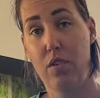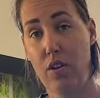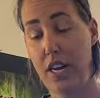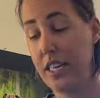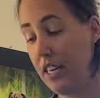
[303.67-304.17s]

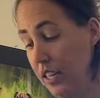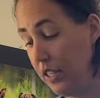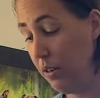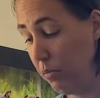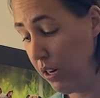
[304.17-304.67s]
right here,
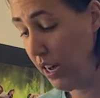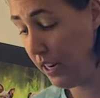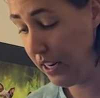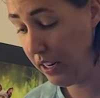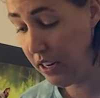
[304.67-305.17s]
so I'm
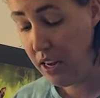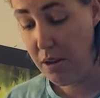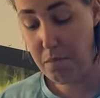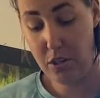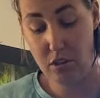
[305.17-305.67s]
cutting.
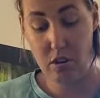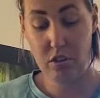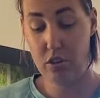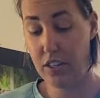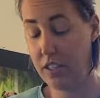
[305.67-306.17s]
My
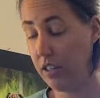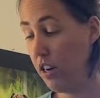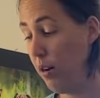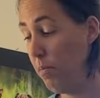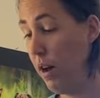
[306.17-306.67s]
dog tries to
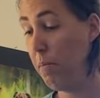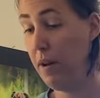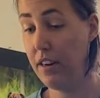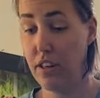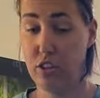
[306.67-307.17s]
come up
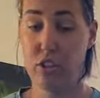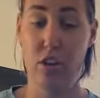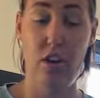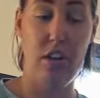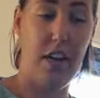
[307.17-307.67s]
and I
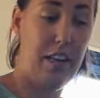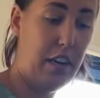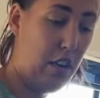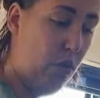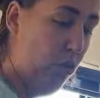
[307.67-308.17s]
turn and I go,